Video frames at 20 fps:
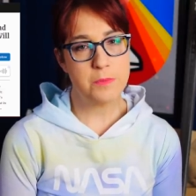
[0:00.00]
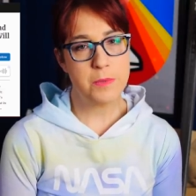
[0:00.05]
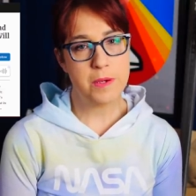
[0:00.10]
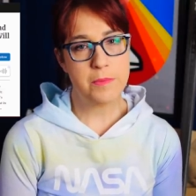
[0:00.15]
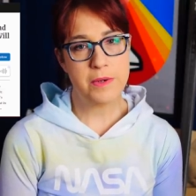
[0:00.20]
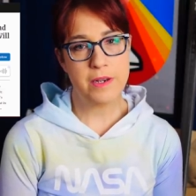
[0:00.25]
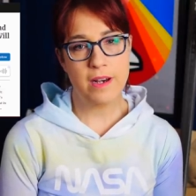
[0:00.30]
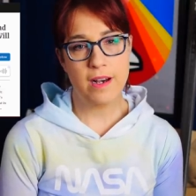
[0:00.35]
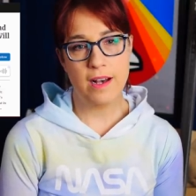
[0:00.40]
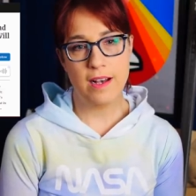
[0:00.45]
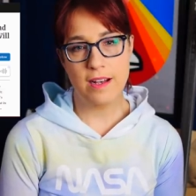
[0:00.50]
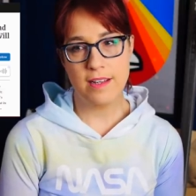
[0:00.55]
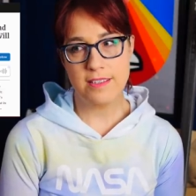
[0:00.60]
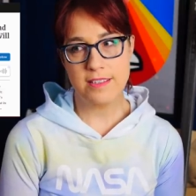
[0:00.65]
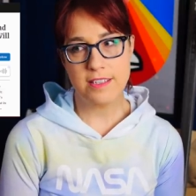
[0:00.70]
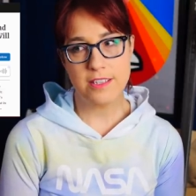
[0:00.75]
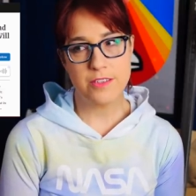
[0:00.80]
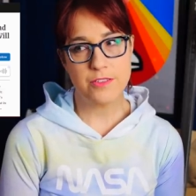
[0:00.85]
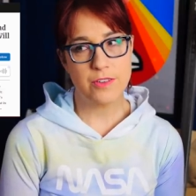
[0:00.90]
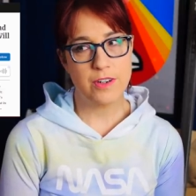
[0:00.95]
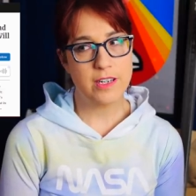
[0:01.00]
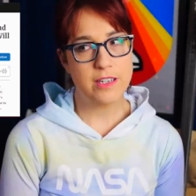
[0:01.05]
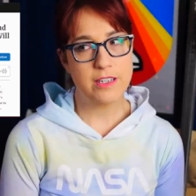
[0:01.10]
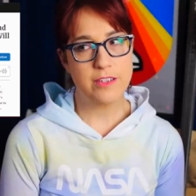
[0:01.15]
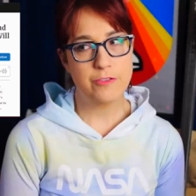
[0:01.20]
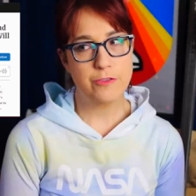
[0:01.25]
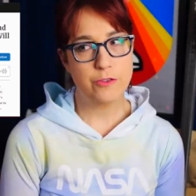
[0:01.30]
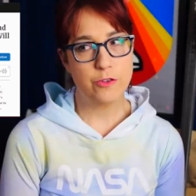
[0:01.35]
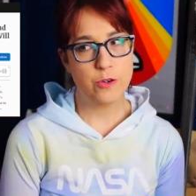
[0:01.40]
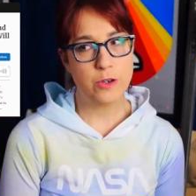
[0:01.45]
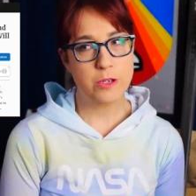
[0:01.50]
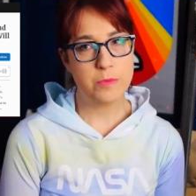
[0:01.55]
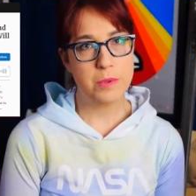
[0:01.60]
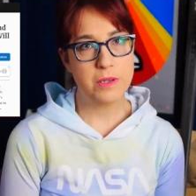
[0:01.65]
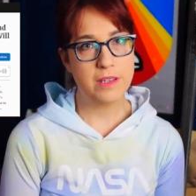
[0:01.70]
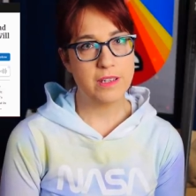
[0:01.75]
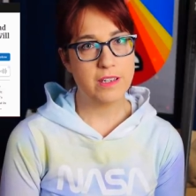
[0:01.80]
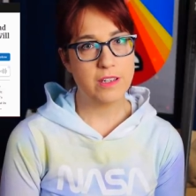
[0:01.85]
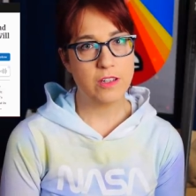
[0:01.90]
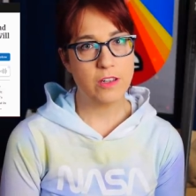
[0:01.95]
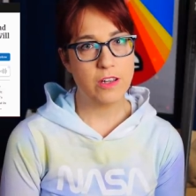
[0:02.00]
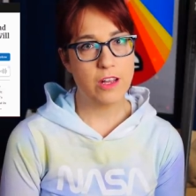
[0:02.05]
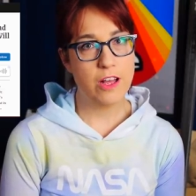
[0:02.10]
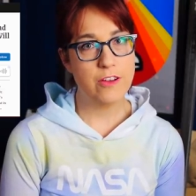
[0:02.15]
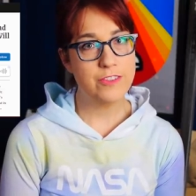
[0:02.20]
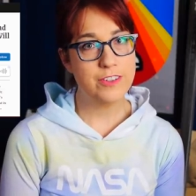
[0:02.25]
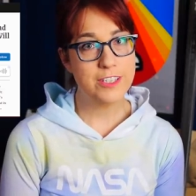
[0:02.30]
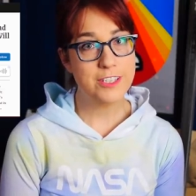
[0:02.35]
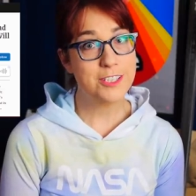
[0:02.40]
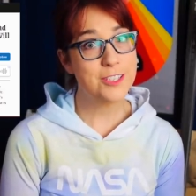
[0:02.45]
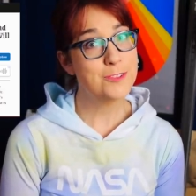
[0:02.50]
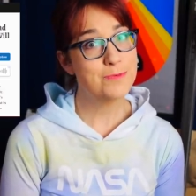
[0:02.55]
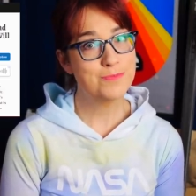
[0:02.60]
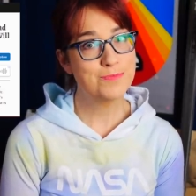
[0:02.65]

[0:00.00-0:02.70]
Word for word: Mehmet Oz is running for political office.